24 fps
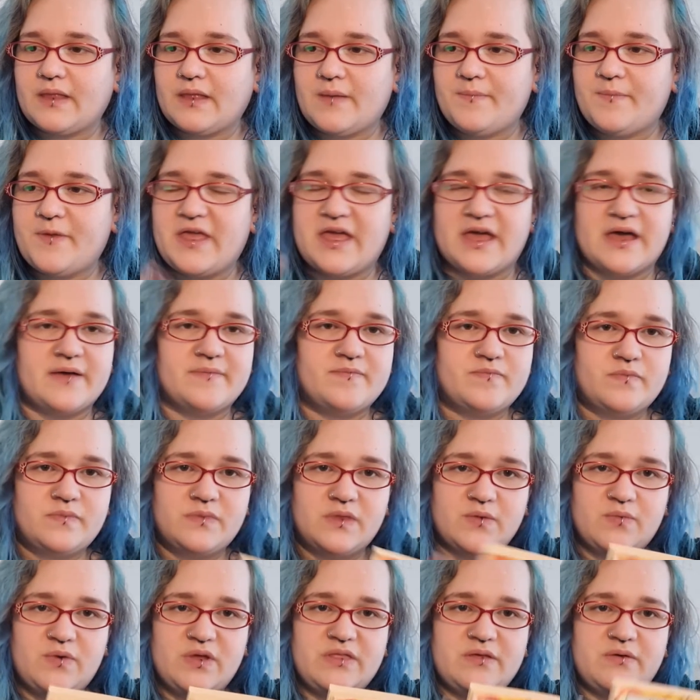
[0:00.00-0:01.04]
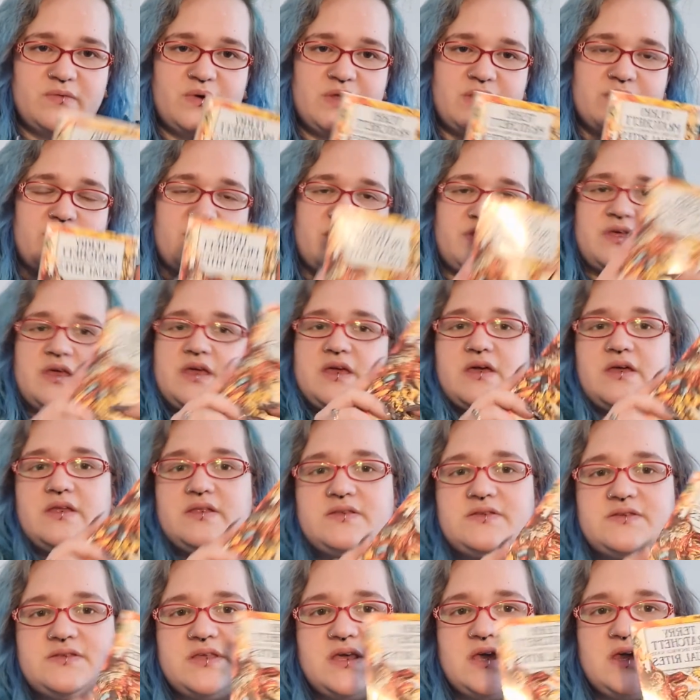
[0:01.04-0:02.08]
But yeah, whether we think
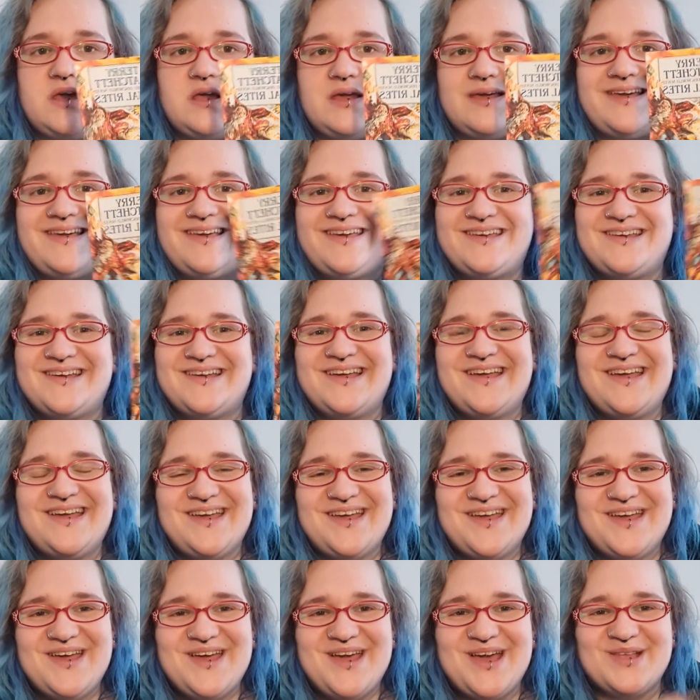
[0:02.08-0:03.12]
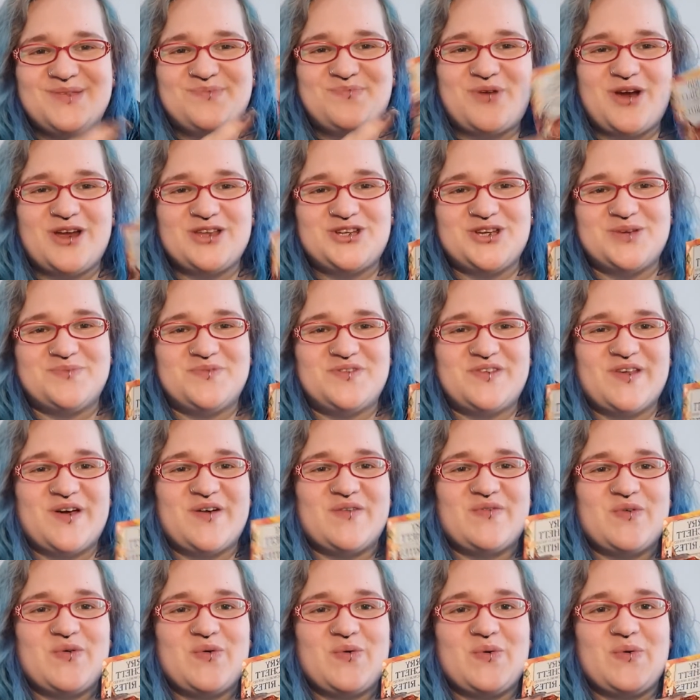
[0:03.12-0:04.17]
it's the it's Pratchett
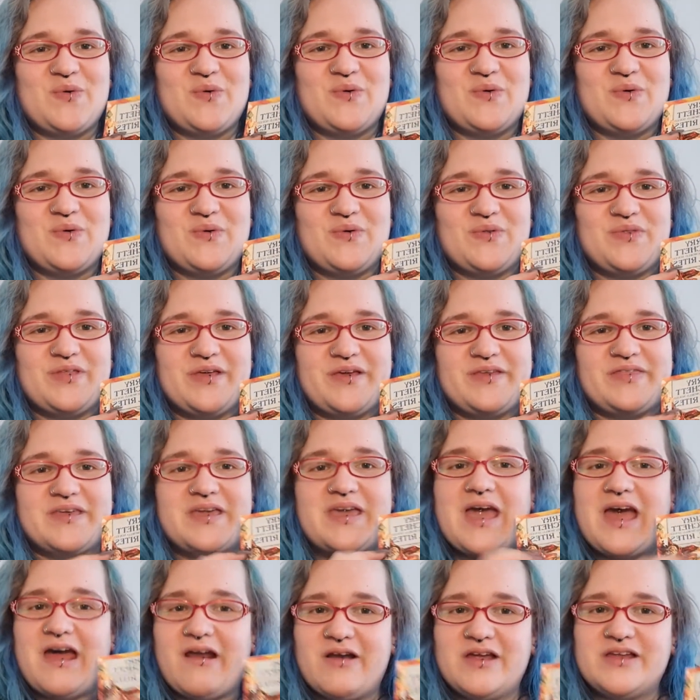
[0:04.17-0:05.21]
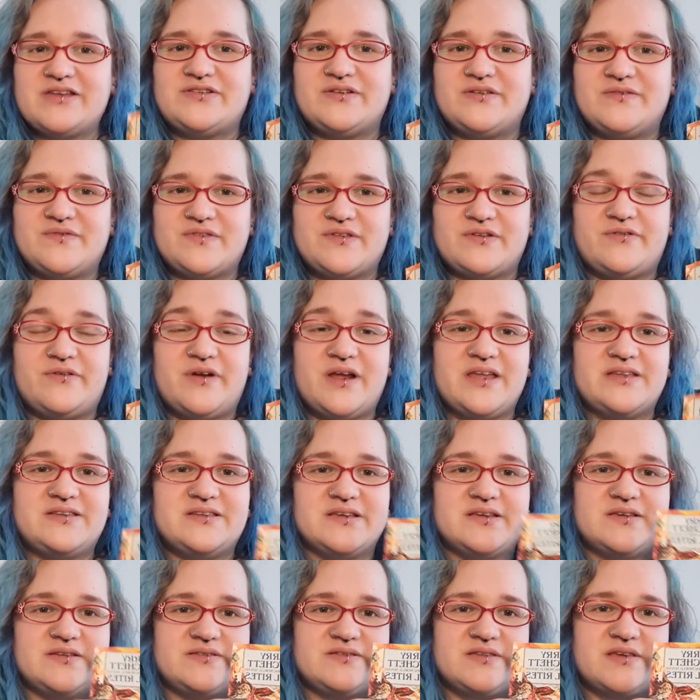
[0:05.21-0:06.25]
himself or like the character of the
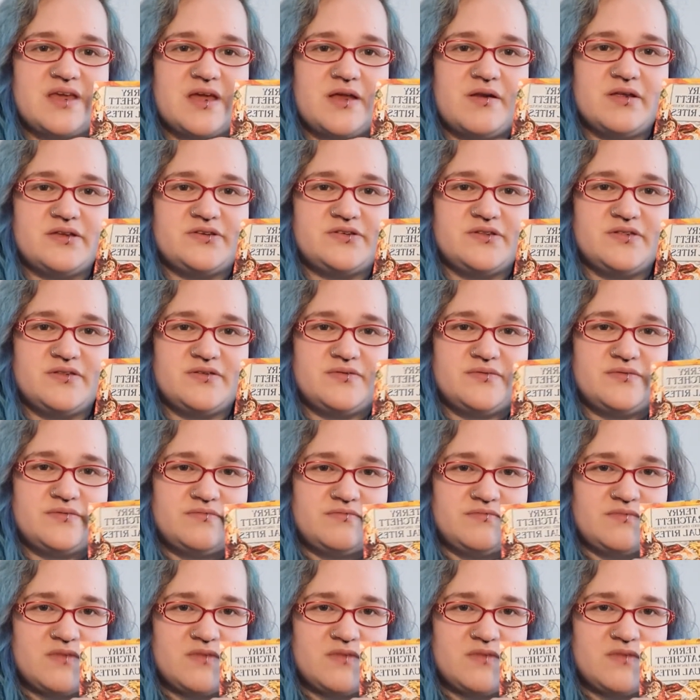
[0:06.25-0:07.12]
narrator, because the character in the,